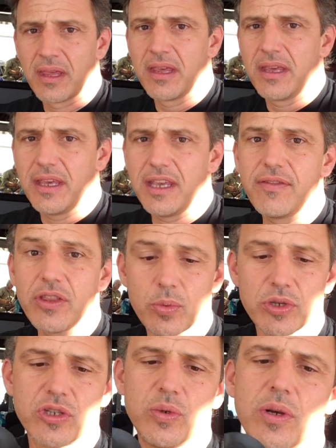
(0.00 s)
Even it was
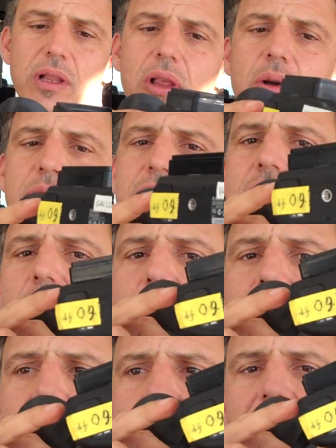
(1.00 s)
too close, so
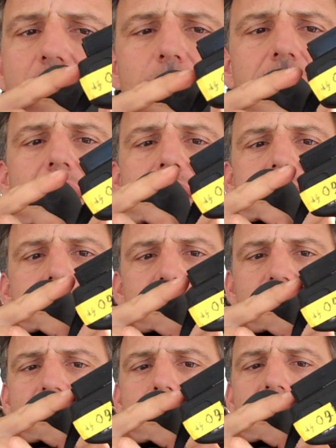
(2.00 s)
they realized that, so they
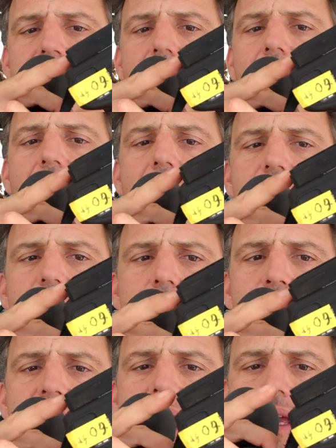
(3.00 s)
made a higher
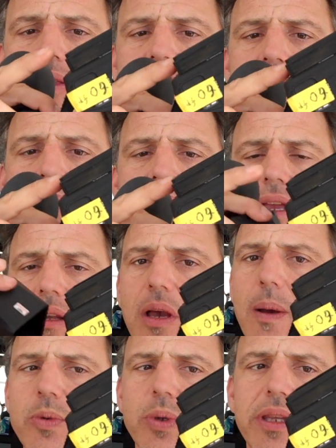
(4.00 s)
bracket. This bracket comes
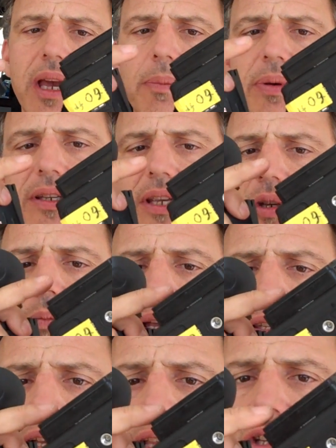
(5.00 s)
with the eyepiece, and you
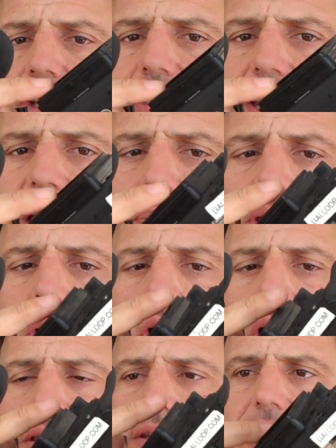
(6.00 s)
basically just tape it on
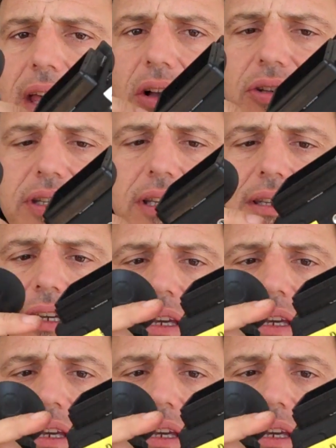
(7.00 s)
to the LCD.